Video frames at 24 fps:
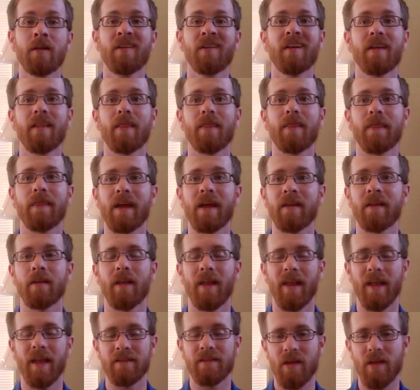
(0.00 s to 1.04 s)
then
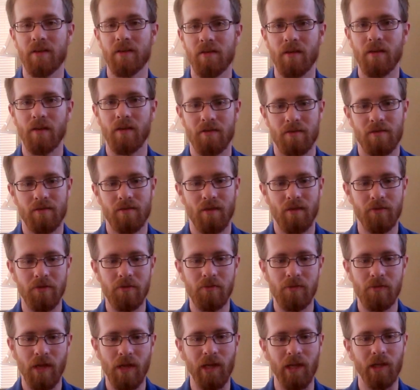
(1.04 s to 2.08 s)
that's actually going to slow
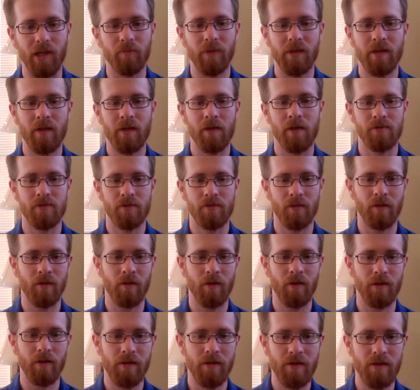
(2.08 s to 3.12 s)
you down, because your
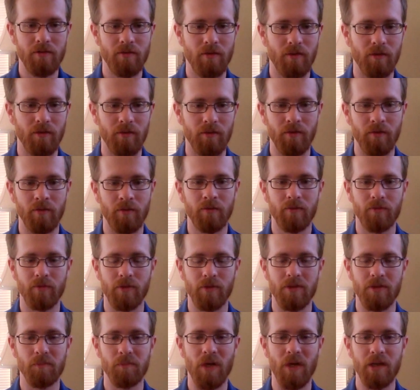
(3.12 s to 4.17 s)
initial
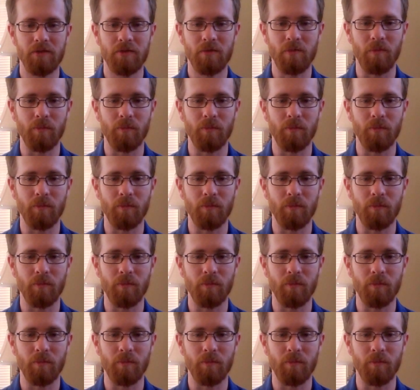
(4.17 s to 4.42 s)
response will